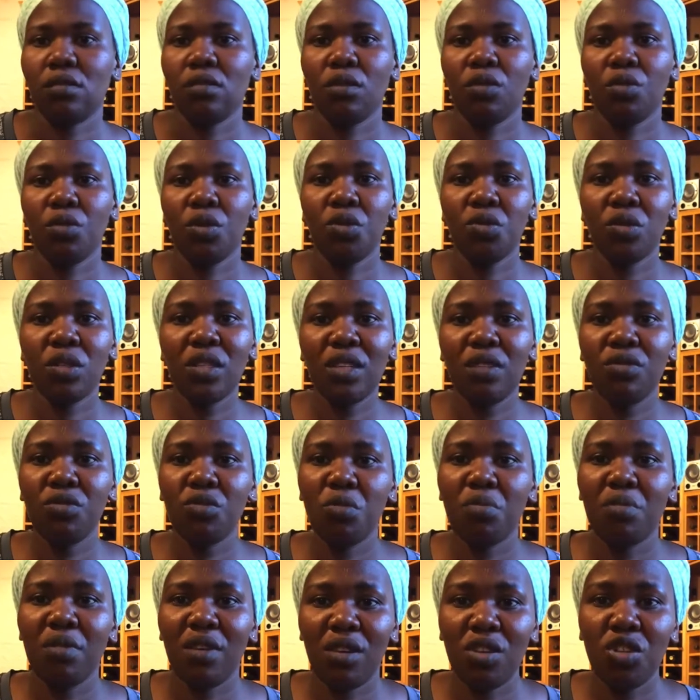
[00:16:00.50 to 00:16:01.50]
we don't have
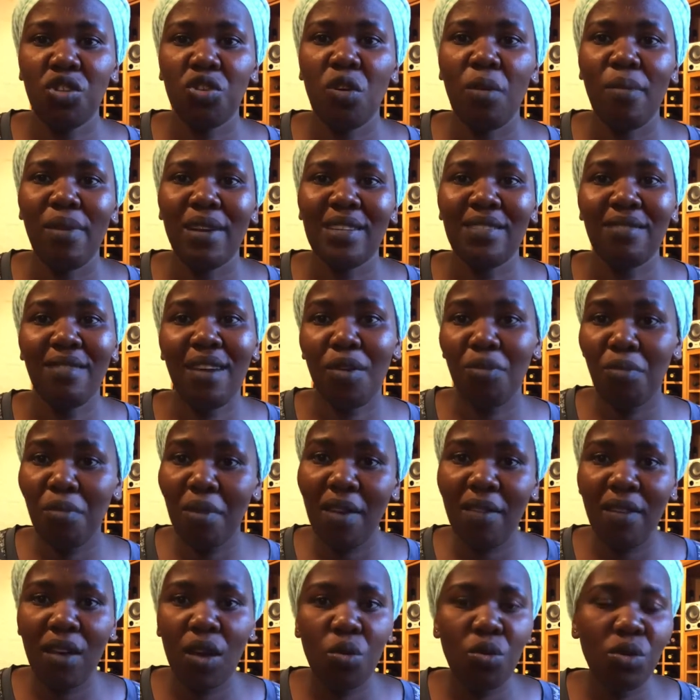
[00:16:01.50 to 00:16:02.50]
to be sure, but
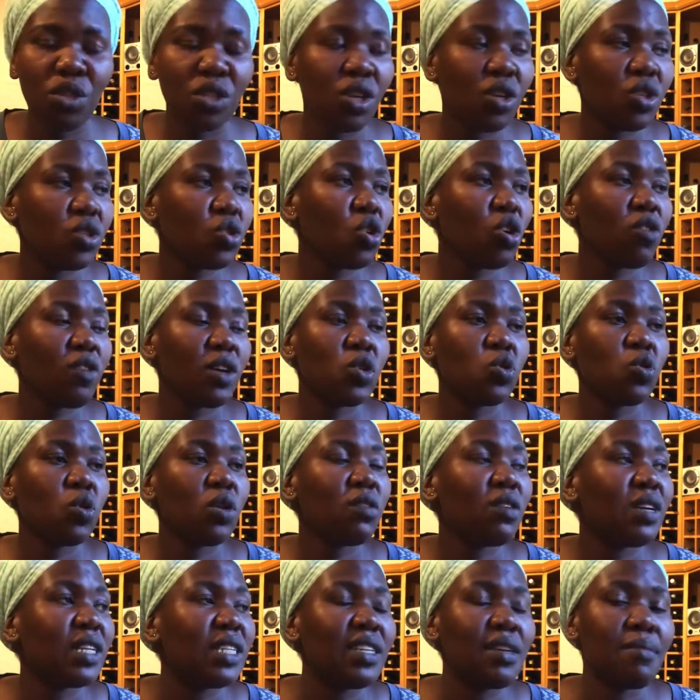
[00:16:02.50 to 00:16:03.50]
varume vedu chaivo
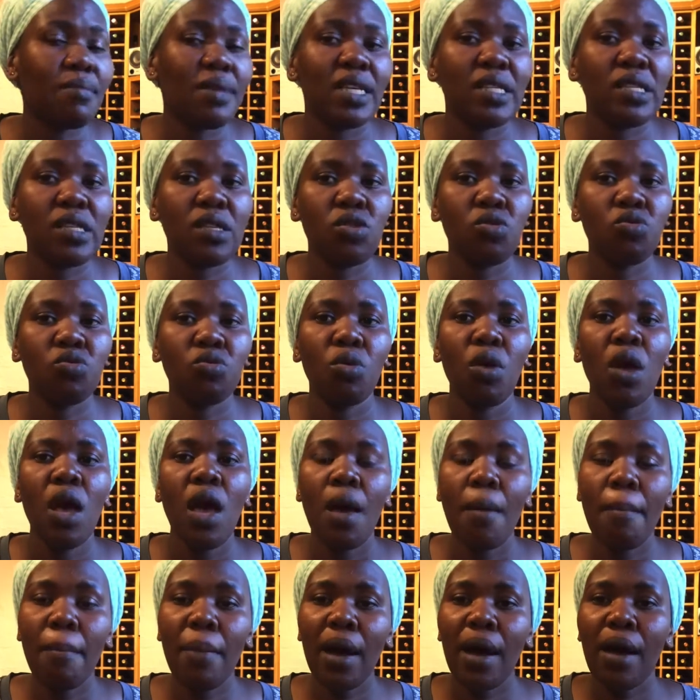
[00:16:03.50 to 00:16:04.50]
vatori vatema sesu
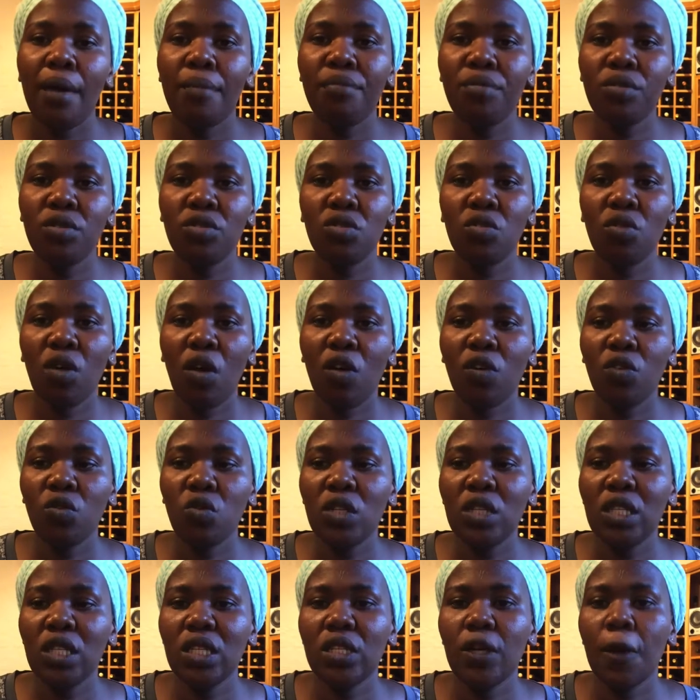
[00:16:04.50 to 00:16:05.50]
maabusirwa
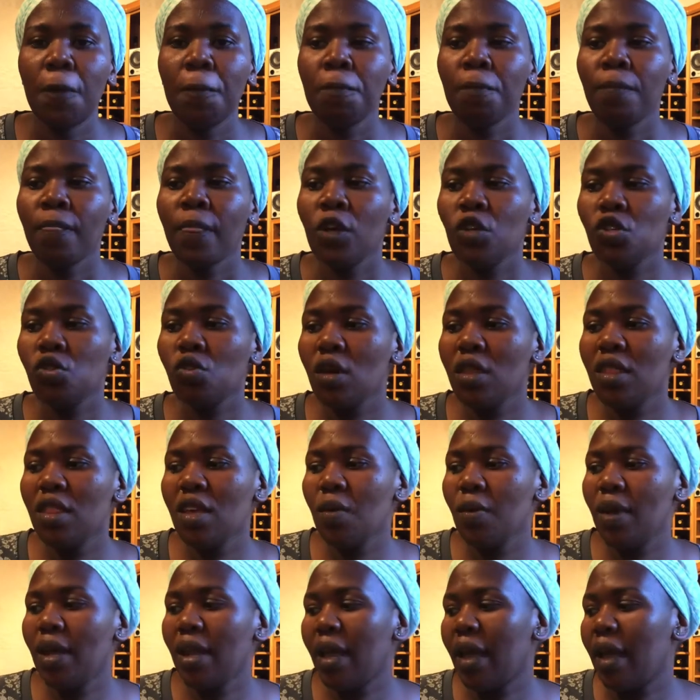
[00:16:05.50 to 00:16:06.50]
vanotiita. So
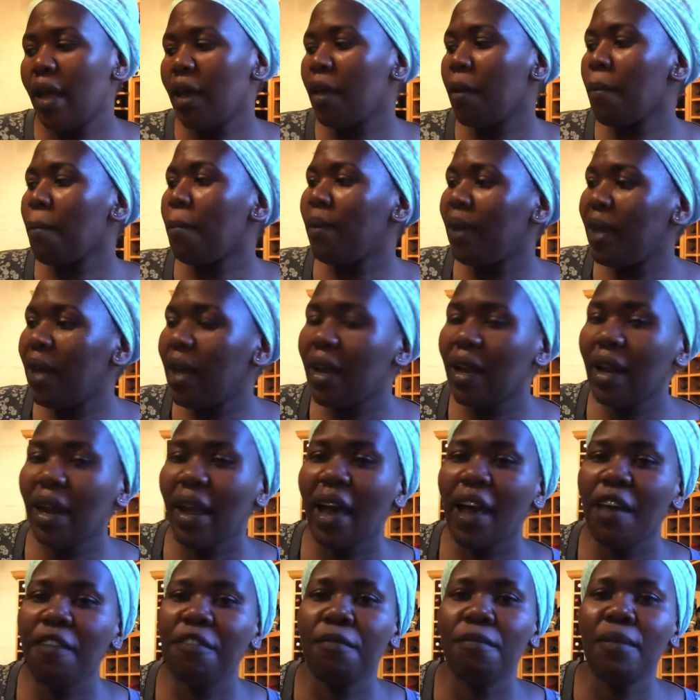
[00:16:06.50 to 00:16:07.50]
they were like Black
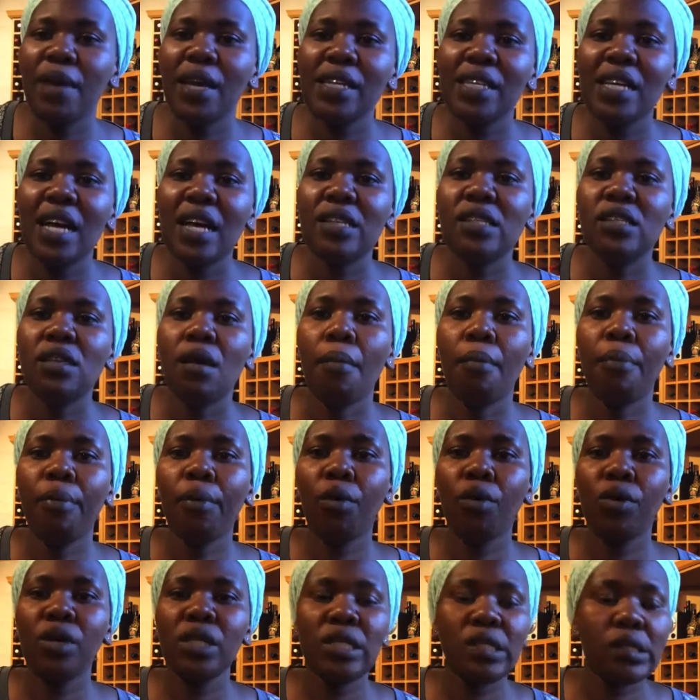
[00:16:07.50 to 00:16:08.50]
Lives Matters
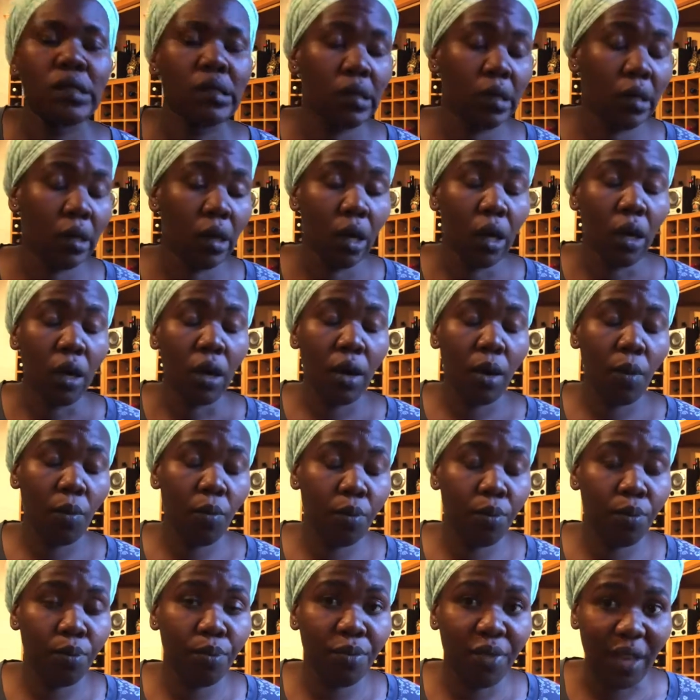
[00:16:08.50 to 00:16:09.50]
because
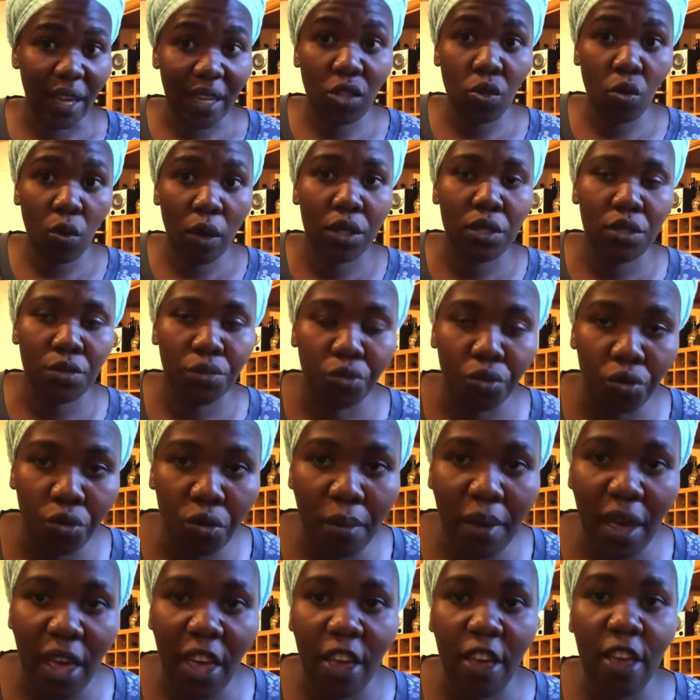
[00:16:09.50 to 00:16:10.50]
that was
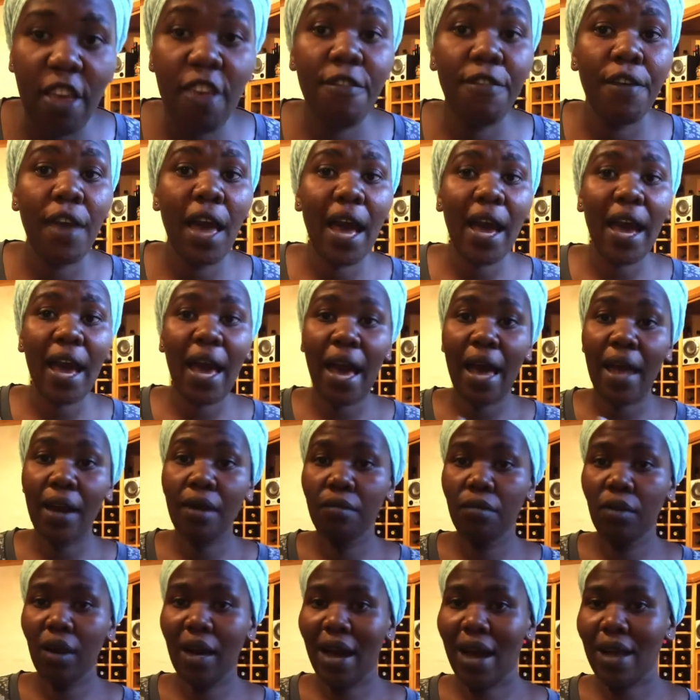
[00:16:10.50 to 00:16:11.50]
murume. If anga
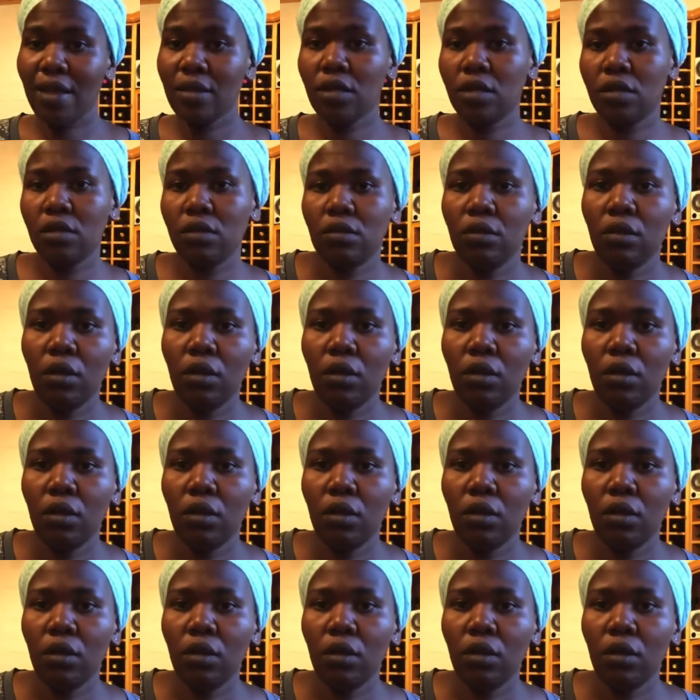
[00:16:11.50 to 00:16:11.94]
ari mukadzi,